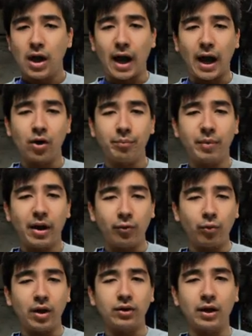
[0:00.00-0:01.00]
I don't pay
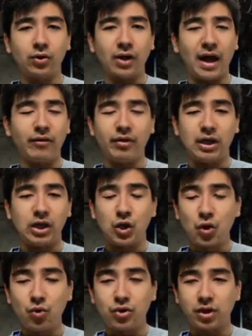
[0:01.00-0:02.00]
rent, I don't have any
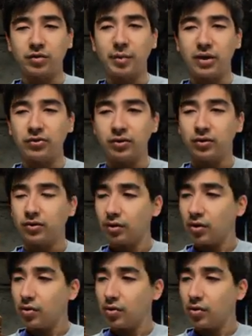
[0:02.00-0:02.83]
huge expenses.